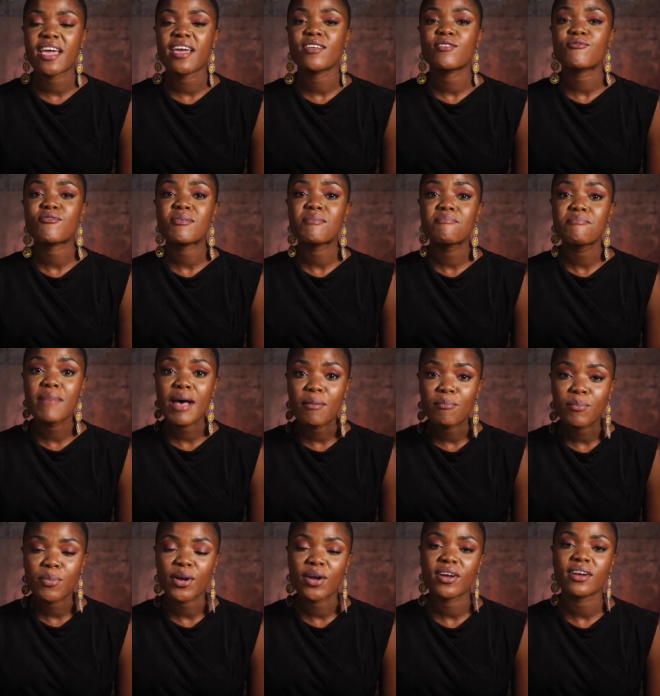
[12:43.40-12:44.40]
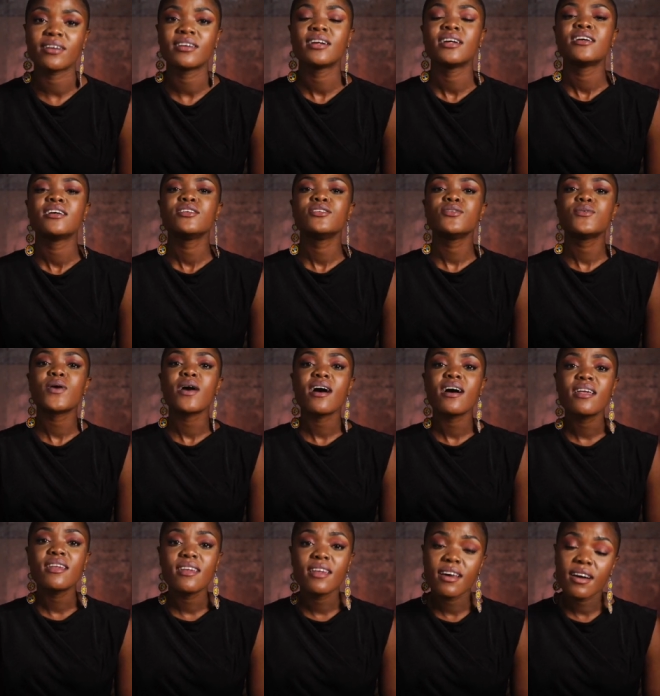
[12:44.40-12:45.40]
And remember, you
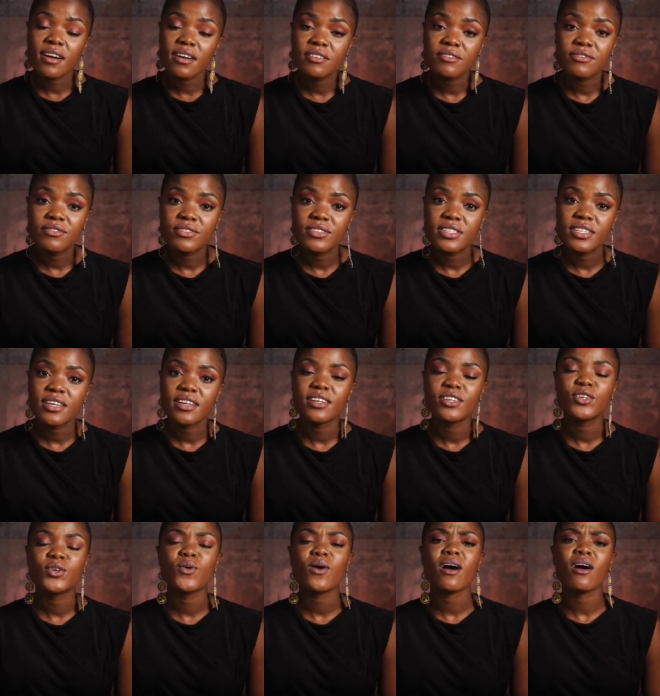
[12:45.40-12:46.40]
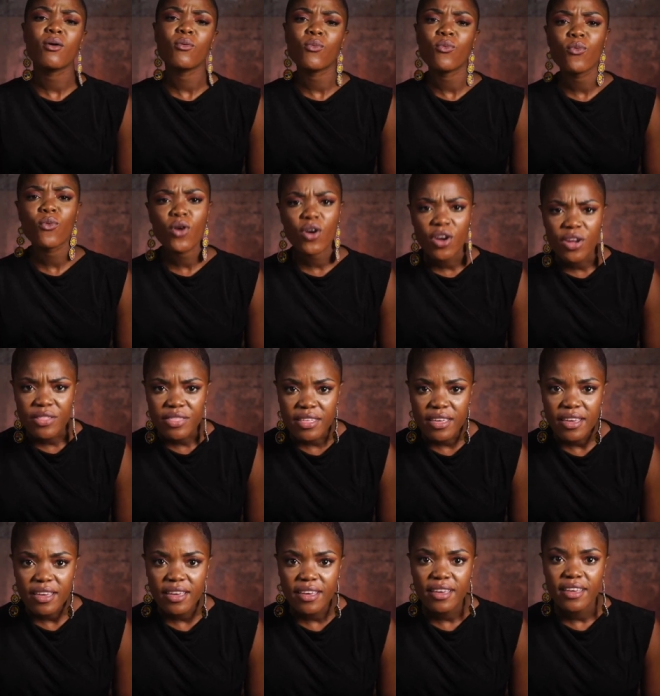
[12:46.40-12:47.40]
are loved, you are
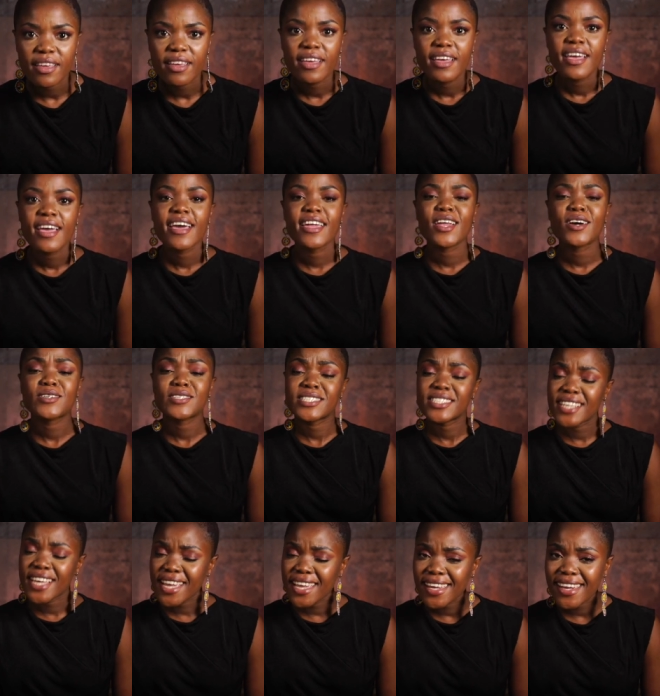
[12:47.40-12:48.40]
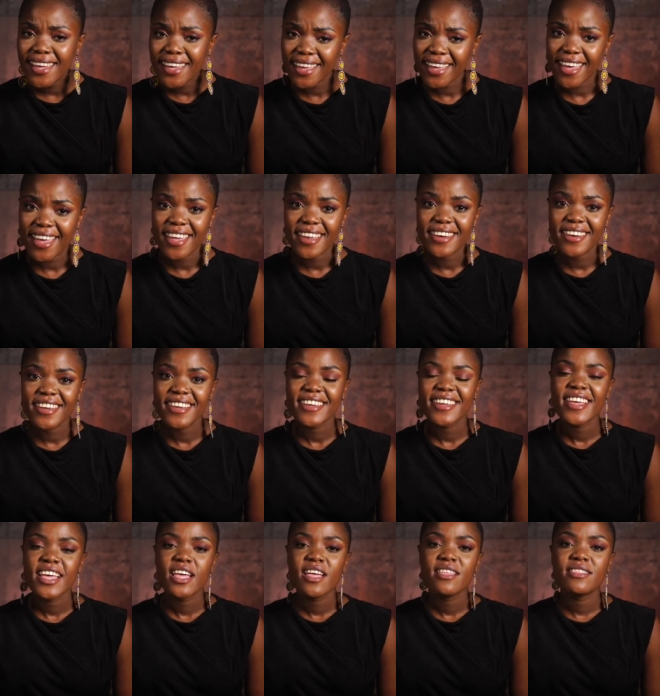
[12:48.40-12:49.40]
worthy. And I'll say it again
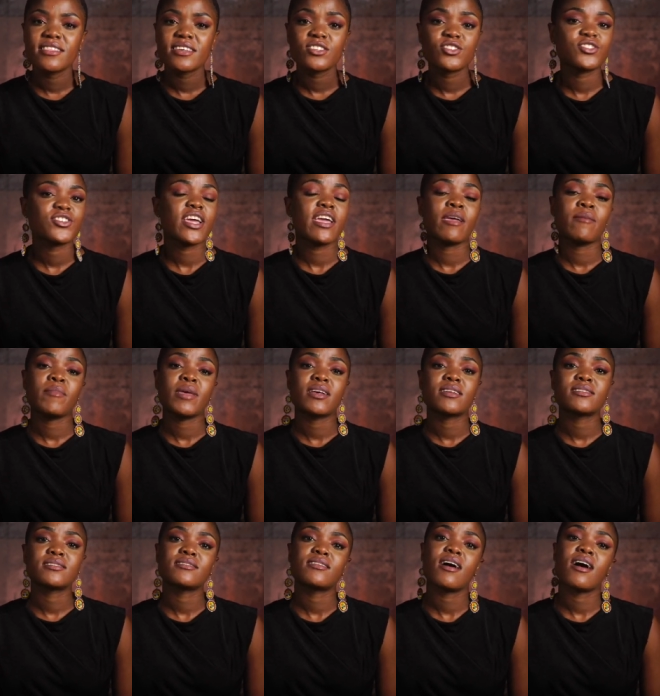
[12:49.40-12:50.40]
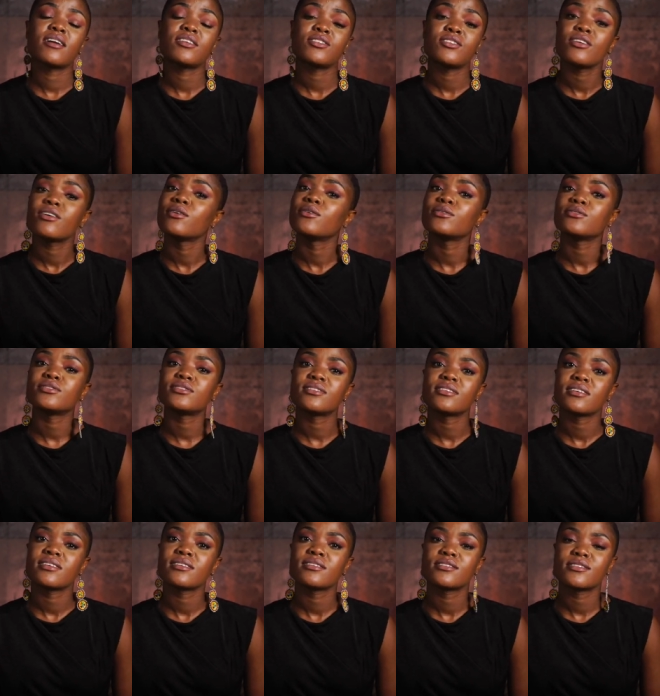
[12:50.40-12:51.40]
the shame is not yours
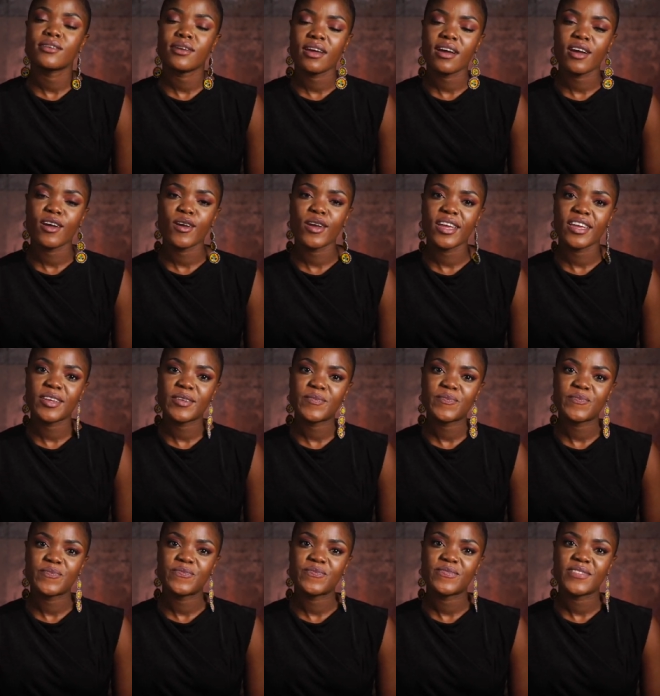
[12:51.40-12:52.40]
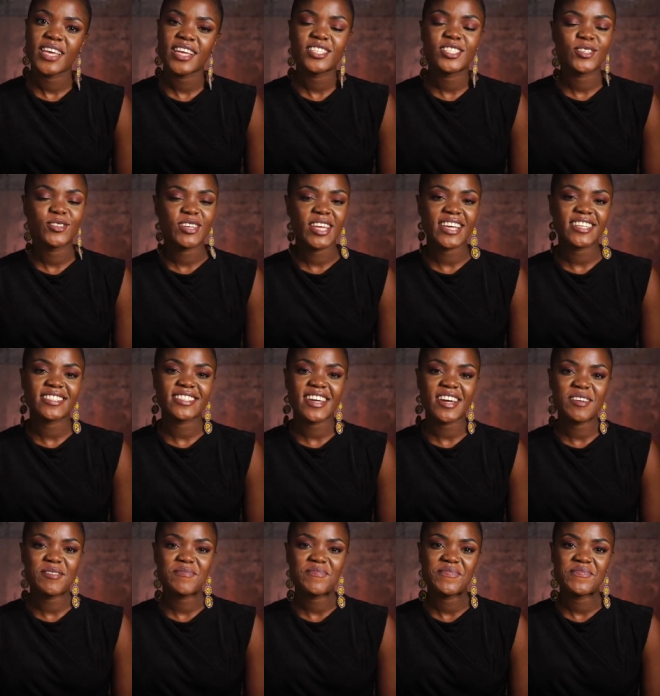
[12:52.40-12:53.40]
to carry. Until next
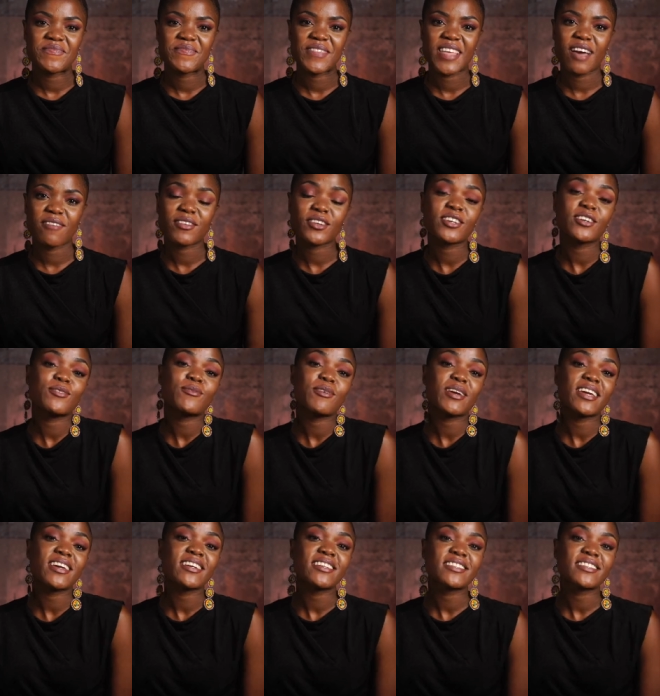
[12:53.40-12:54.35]
time, have a good week.